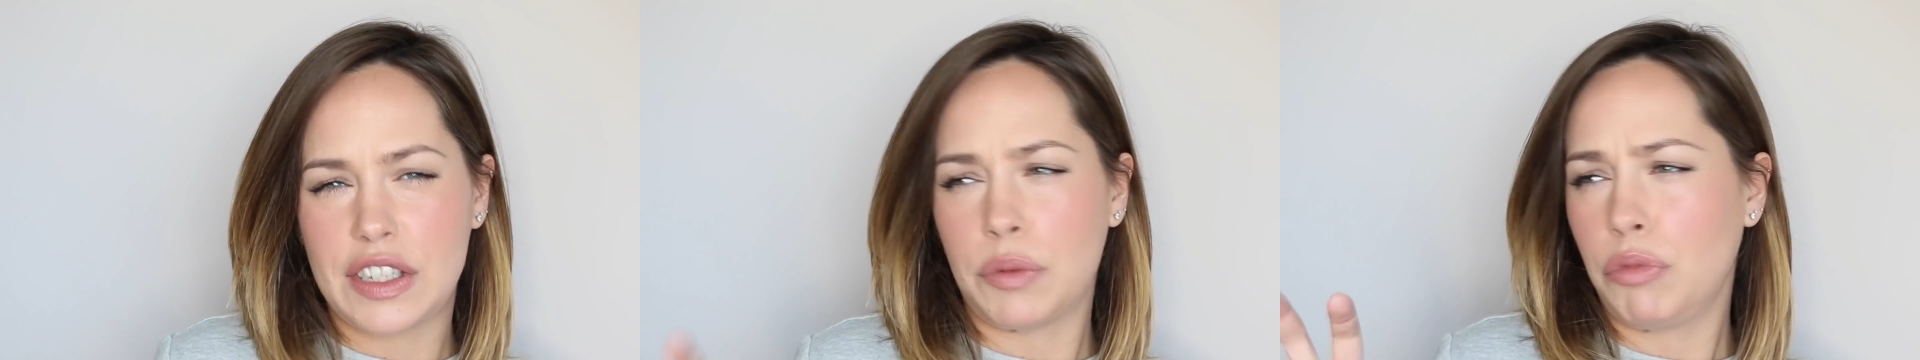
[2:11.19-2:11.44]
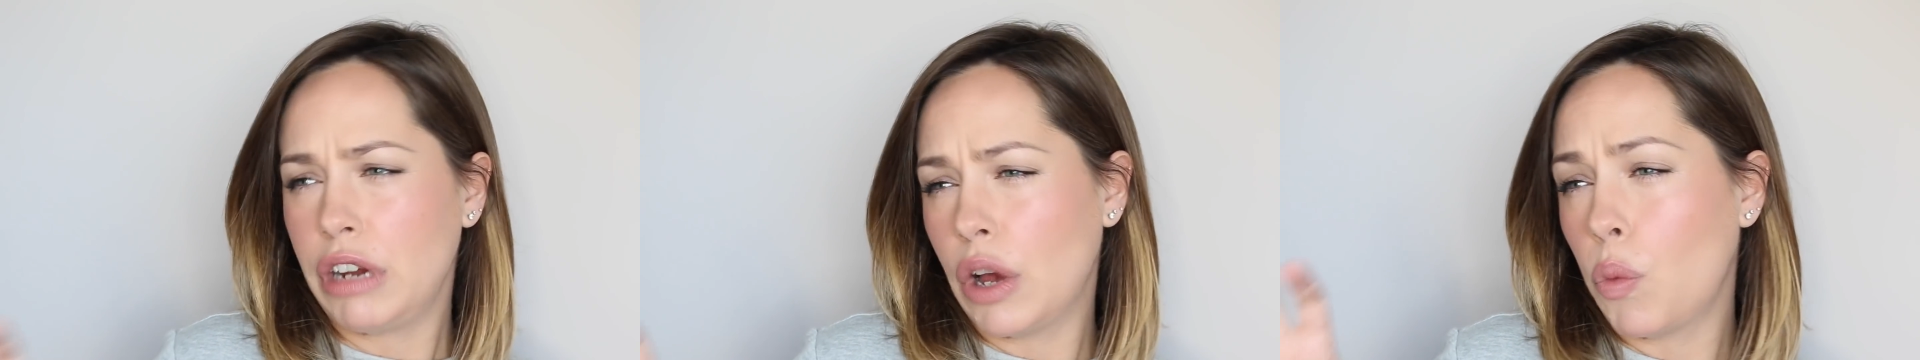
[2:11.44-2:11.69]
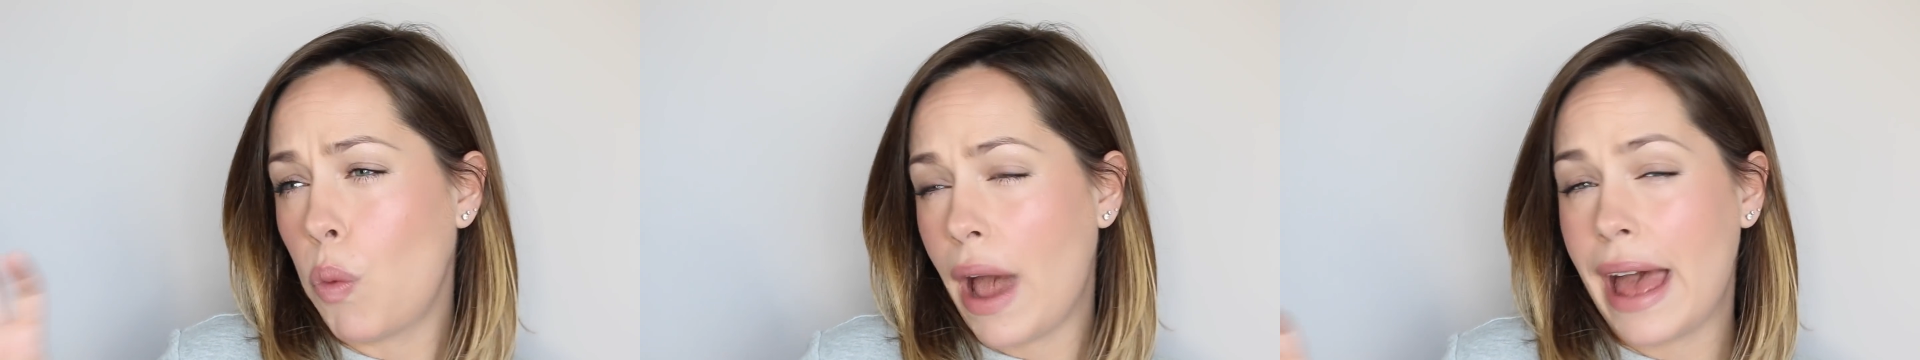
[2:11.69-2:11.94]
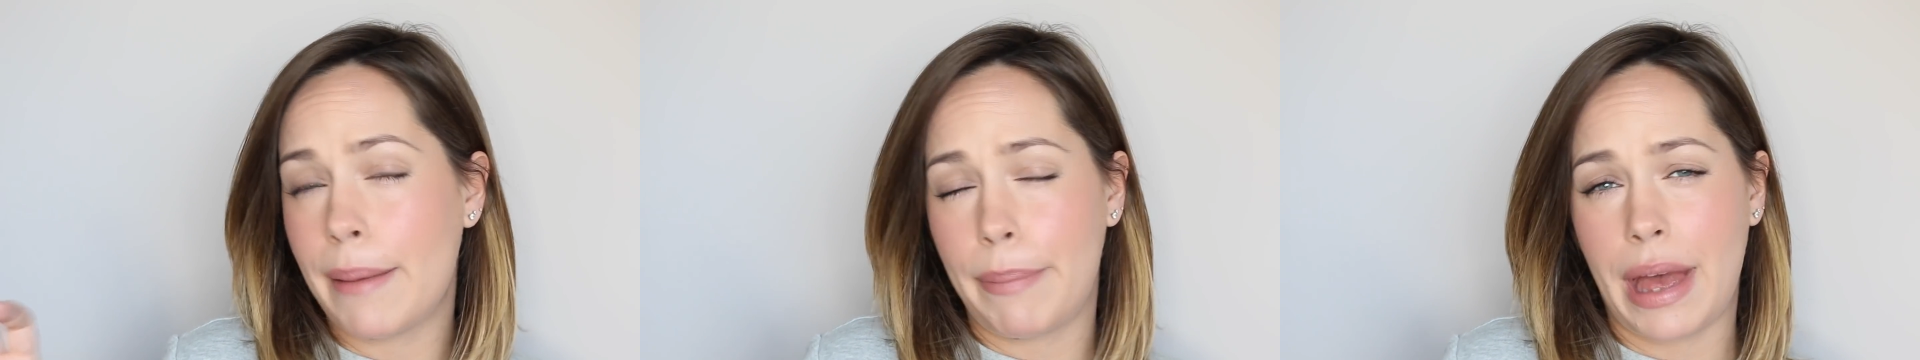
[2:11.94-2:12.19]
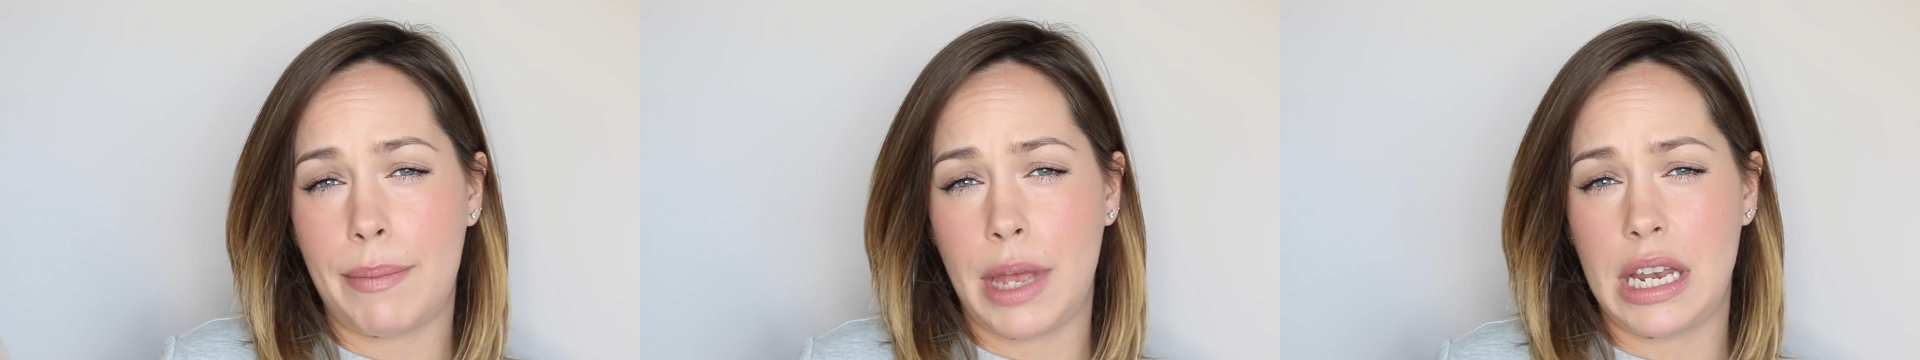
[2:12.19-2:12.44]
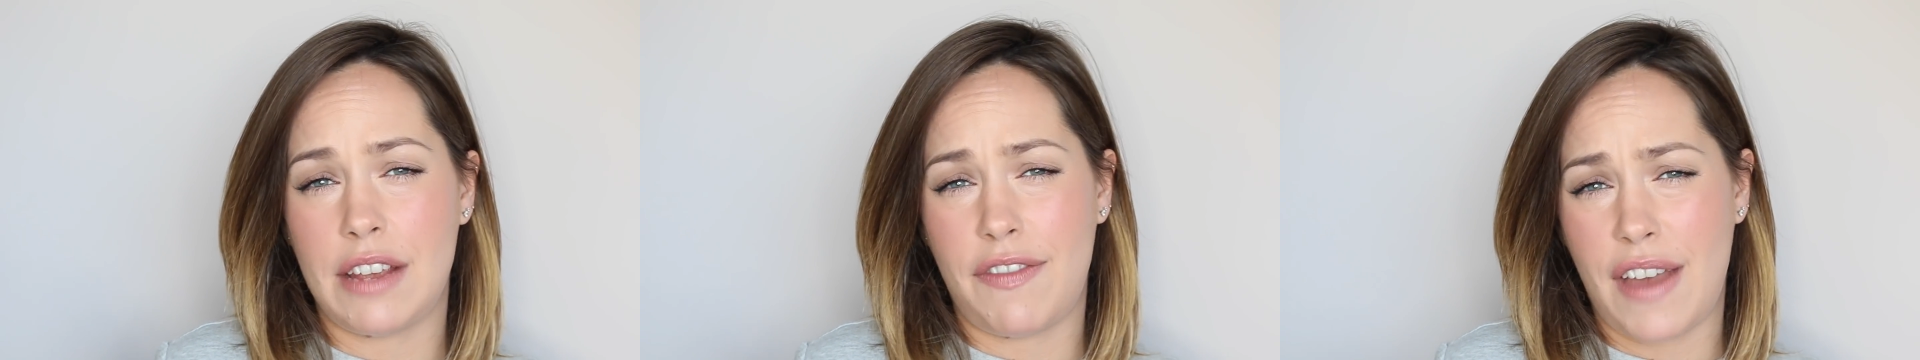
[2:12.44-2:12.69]
some real wham bam
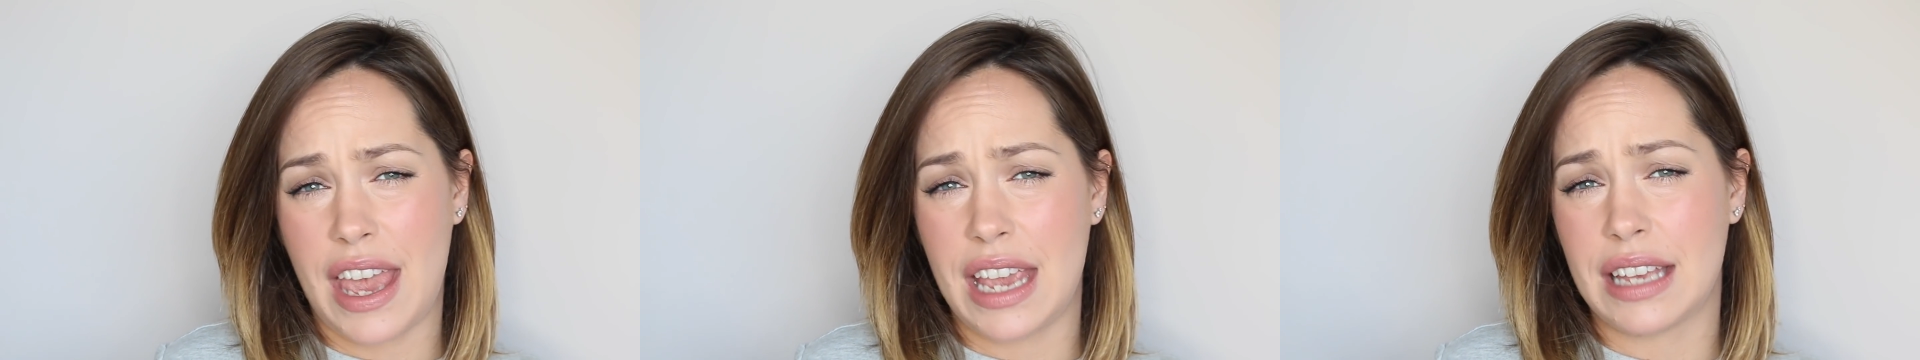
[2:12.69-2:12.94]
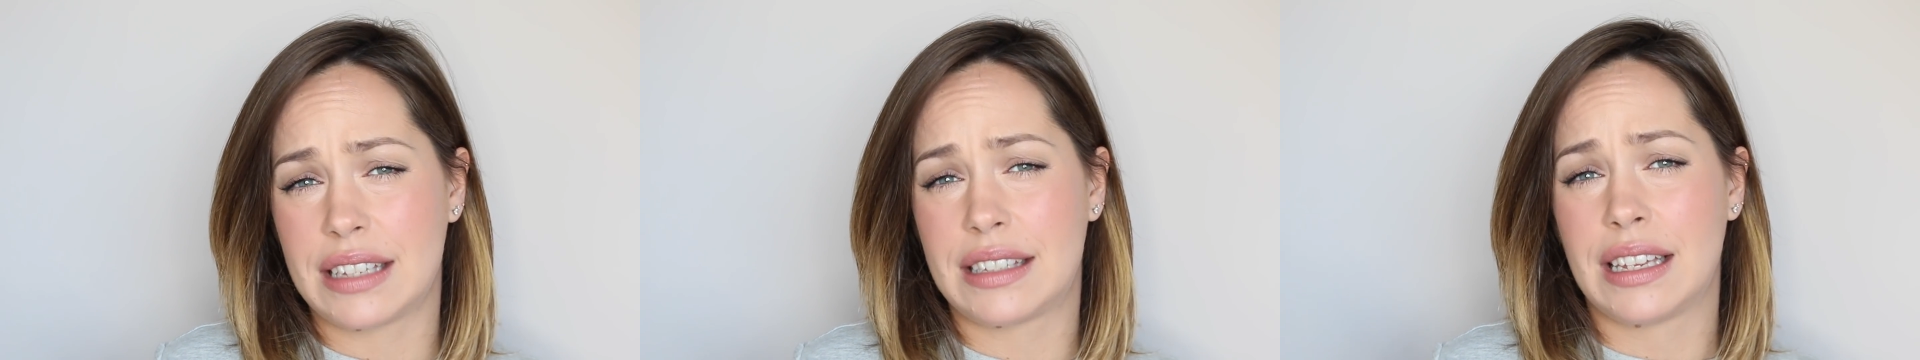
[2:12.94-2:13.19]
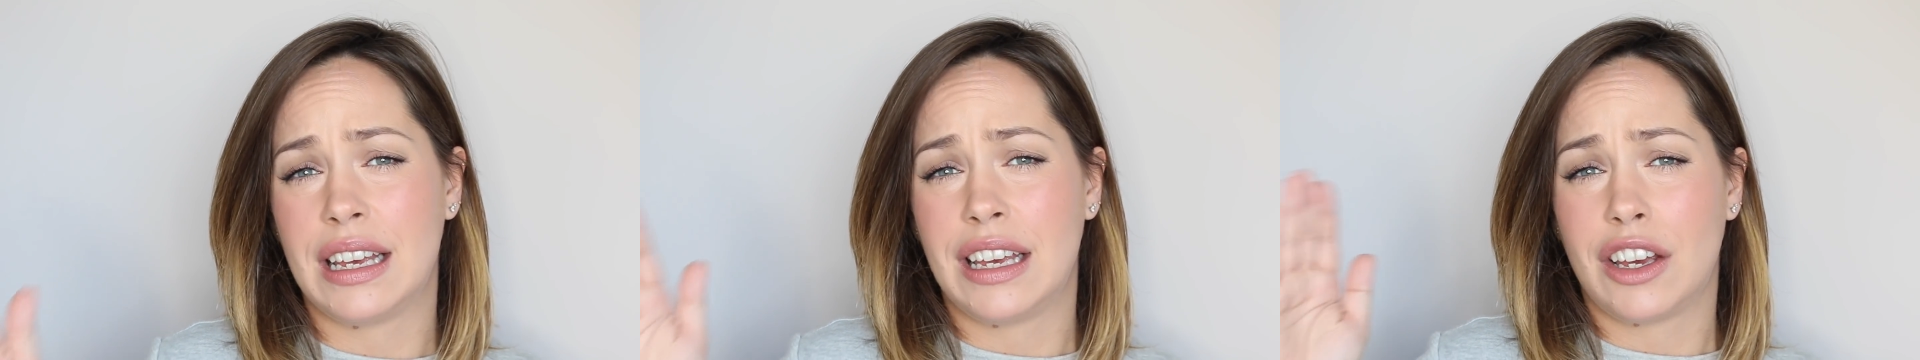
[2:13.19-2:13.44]
in your face